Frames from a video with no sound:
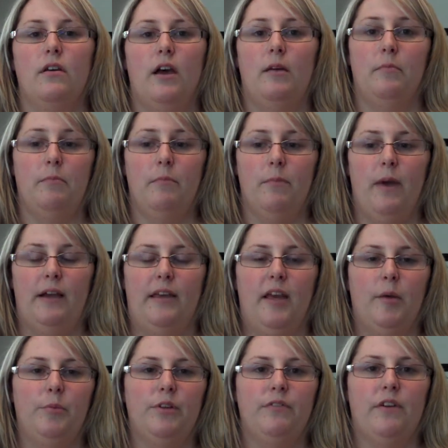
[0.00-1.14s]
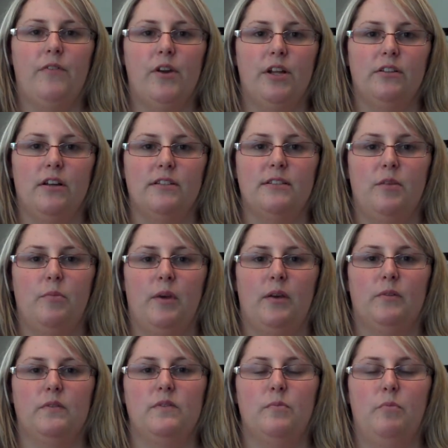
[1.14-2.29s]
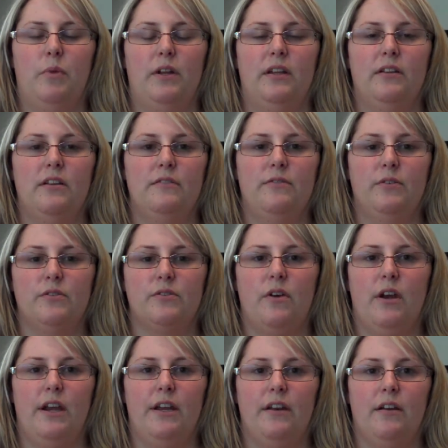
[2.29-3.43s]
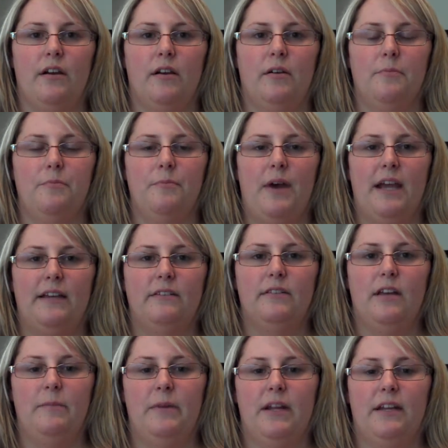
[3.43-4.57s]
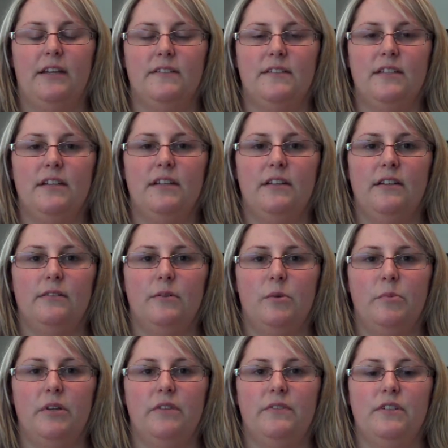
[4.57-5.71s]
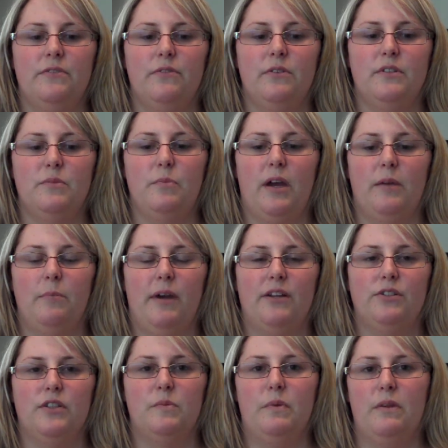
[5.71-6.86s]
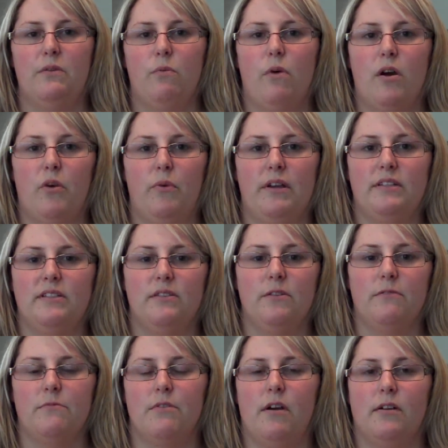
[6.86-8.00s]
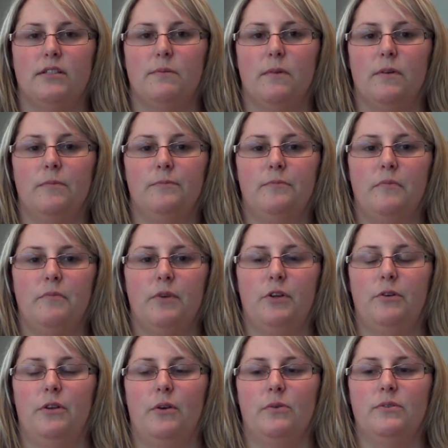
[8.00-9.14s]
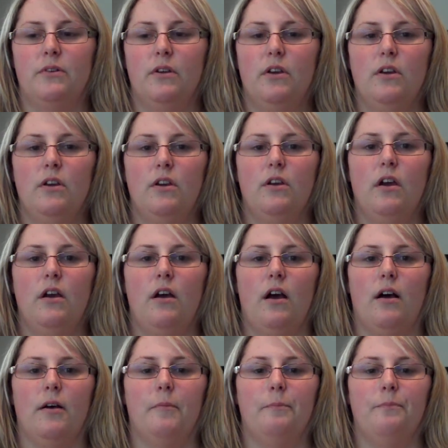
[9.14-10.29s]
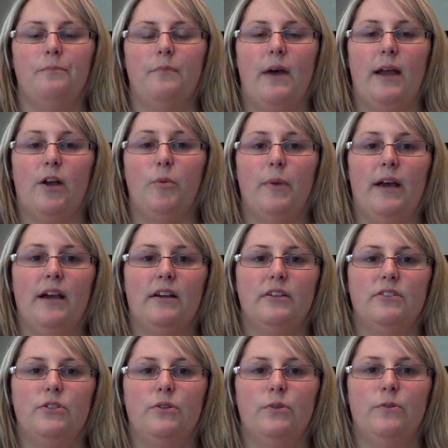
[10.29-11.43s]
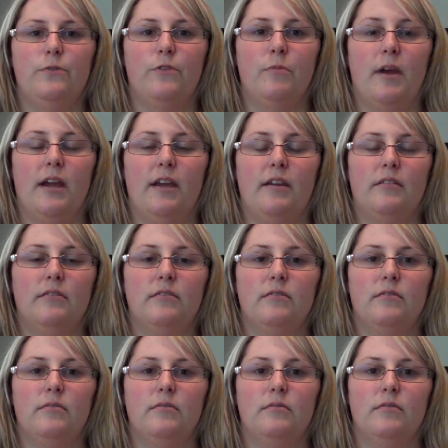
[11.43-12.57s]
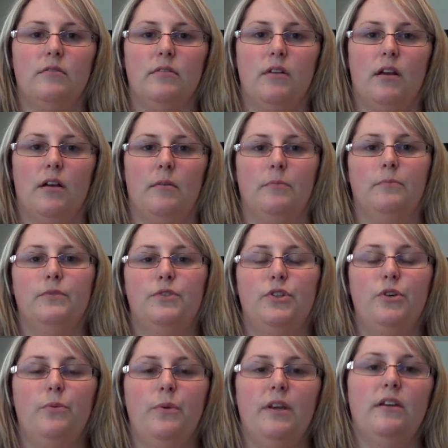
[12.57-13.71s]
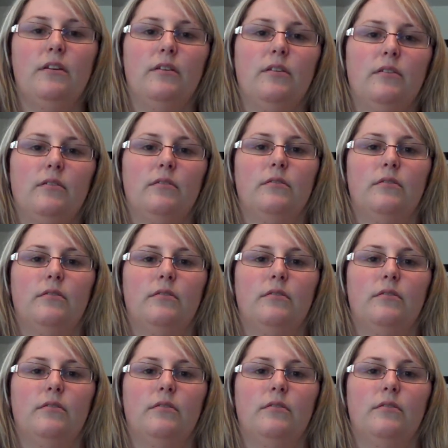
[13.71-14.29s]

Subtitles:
I can't believe I've already lost 10 pounds, but it feels great. I mean, I can see a little bit of a difference, but it might just be the water weight still from the hospital, but who knows. I go back for my 2-week